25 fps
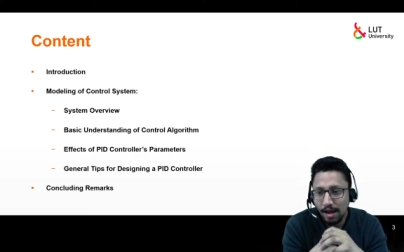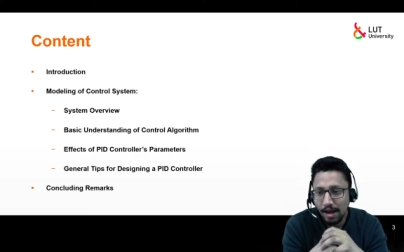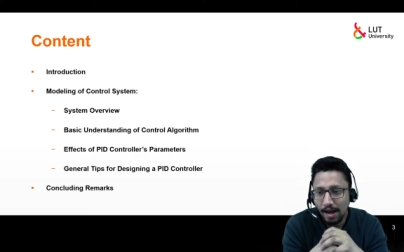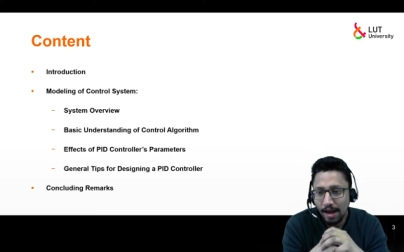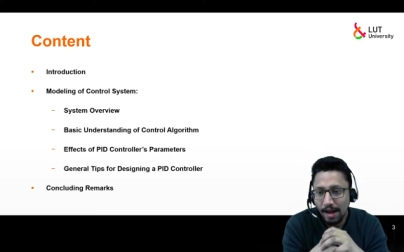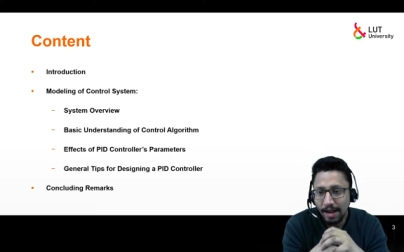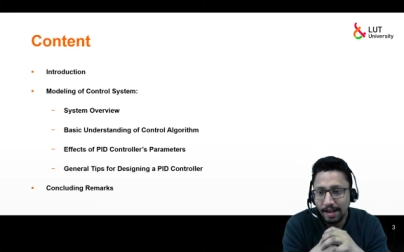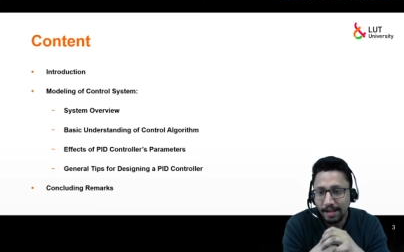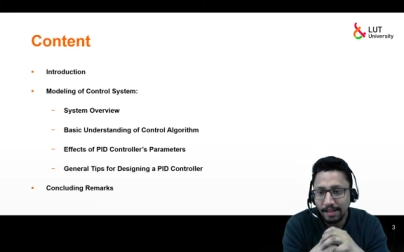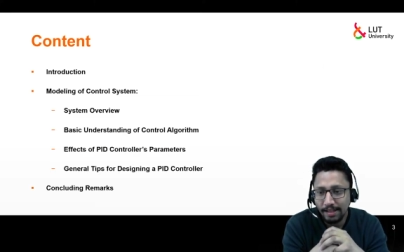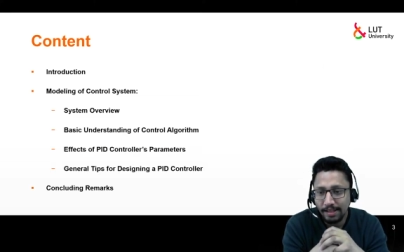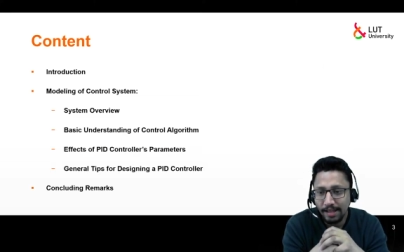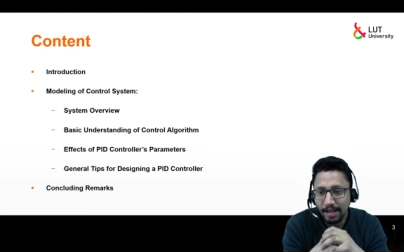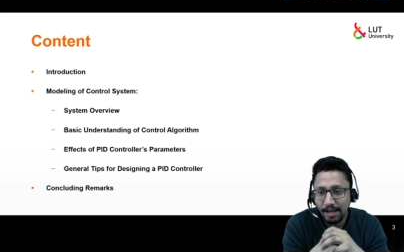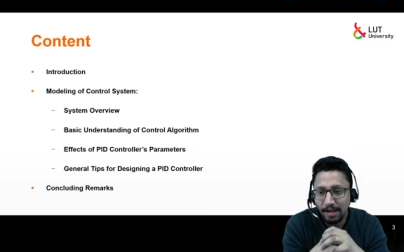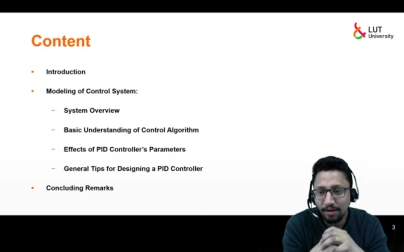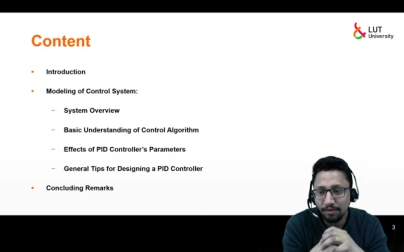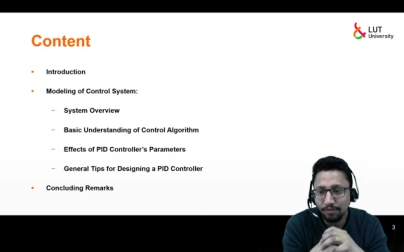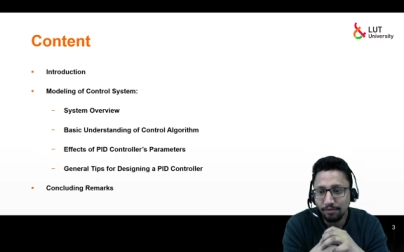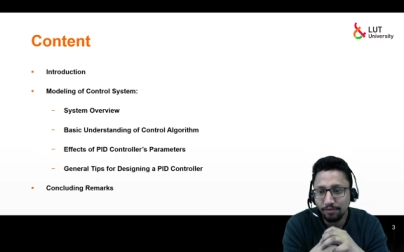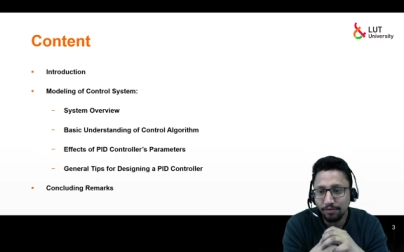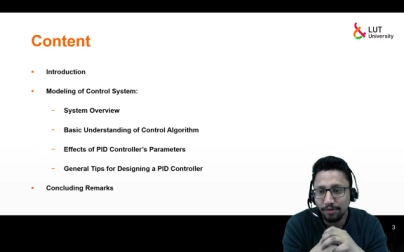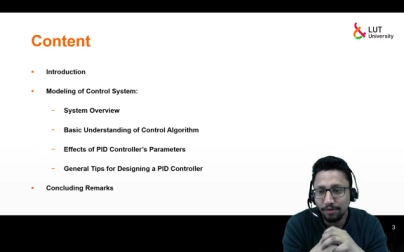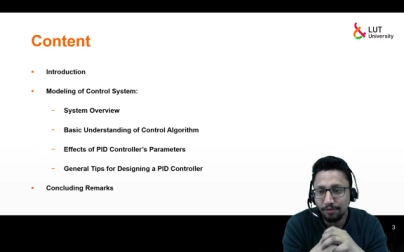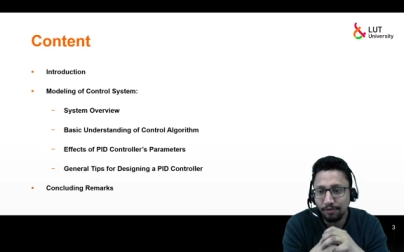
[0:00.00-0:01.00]
and then
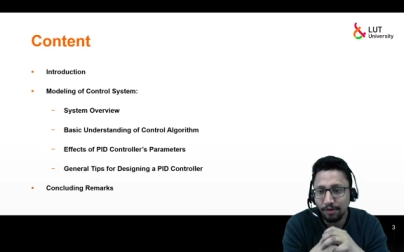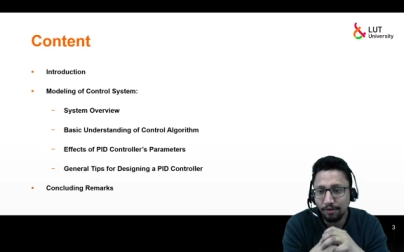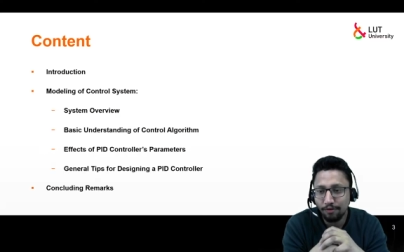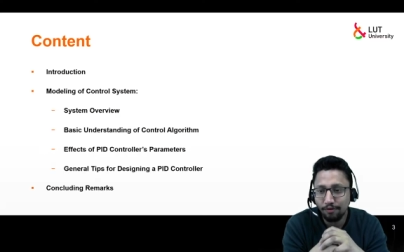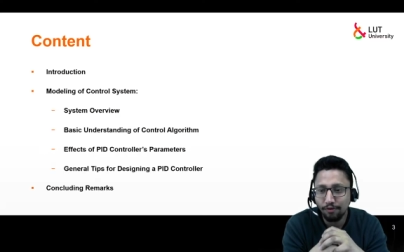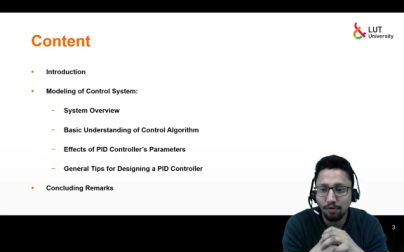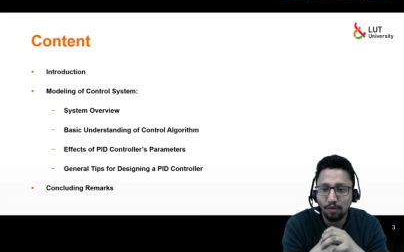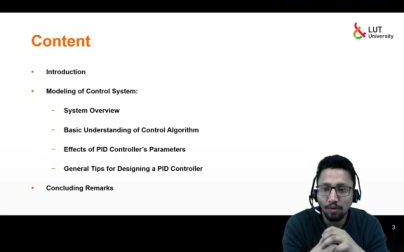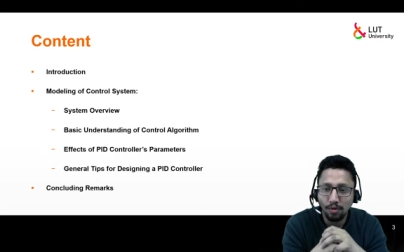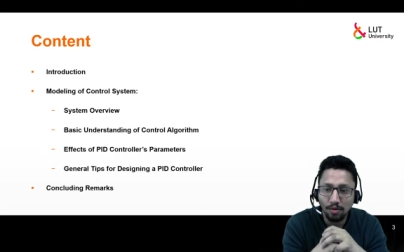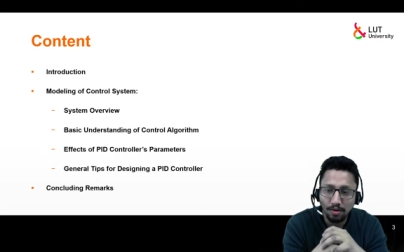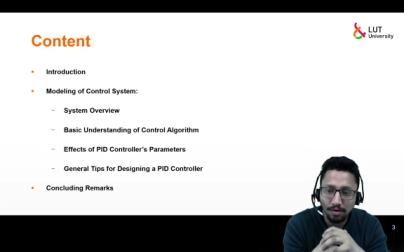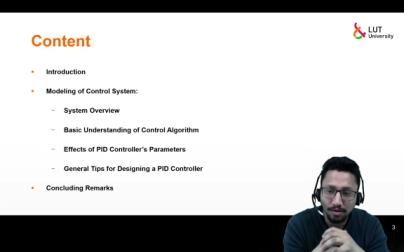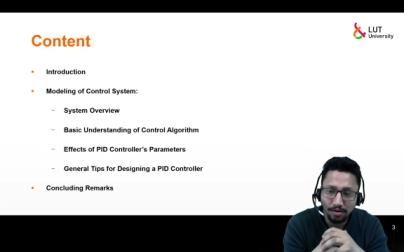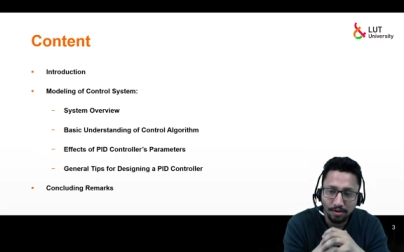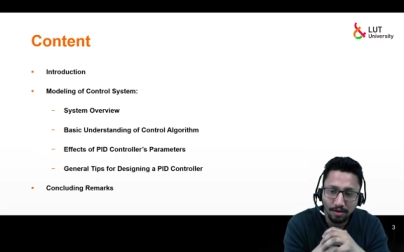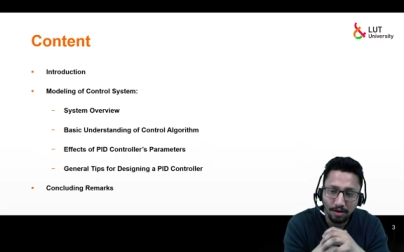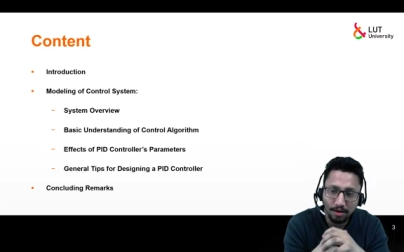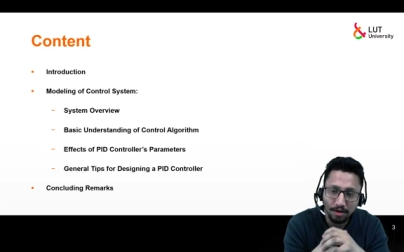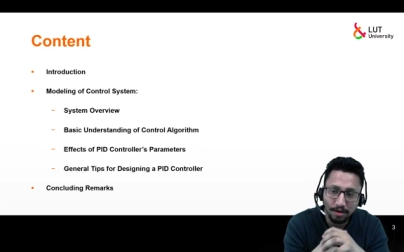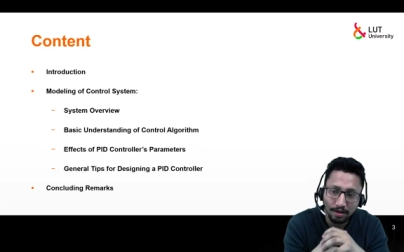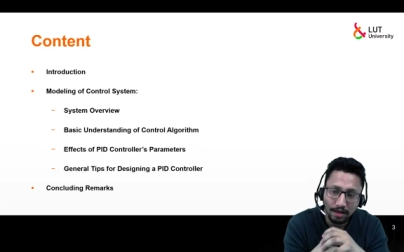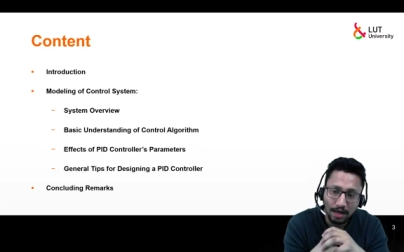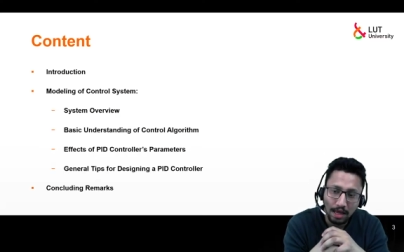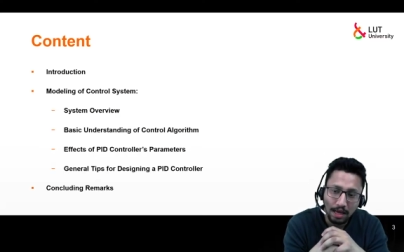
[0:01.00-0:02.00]
we will focus our
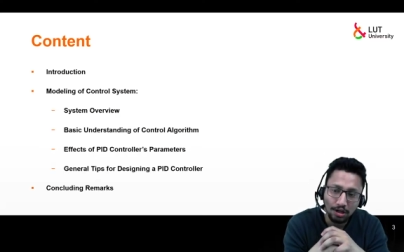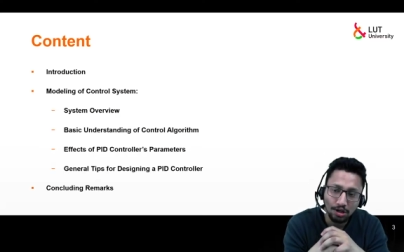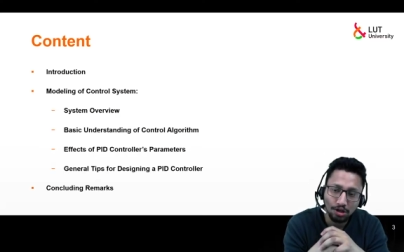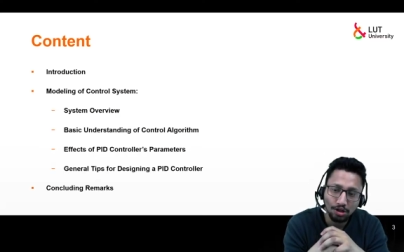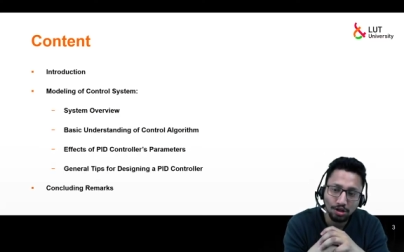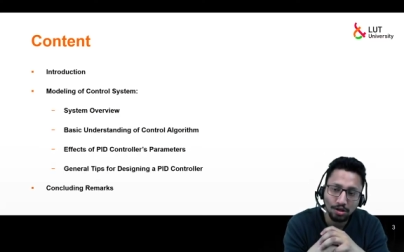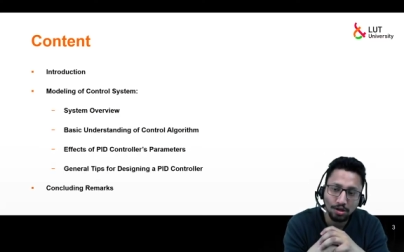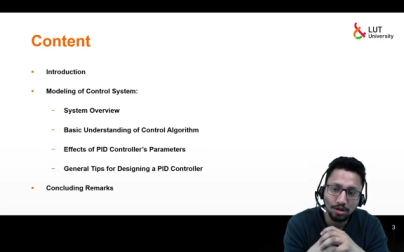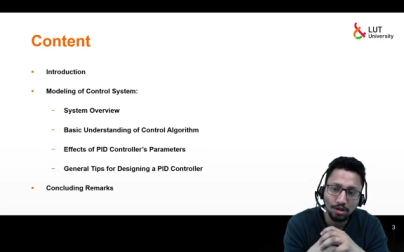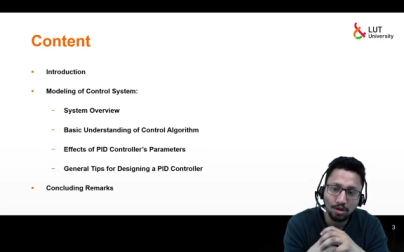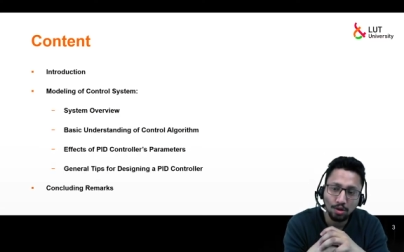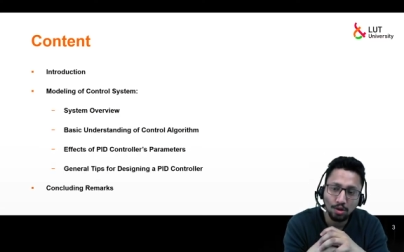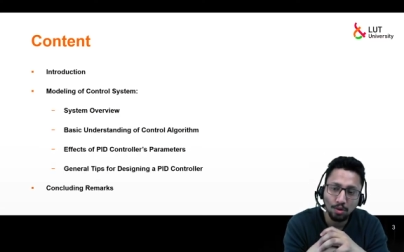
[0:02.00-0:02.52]
attention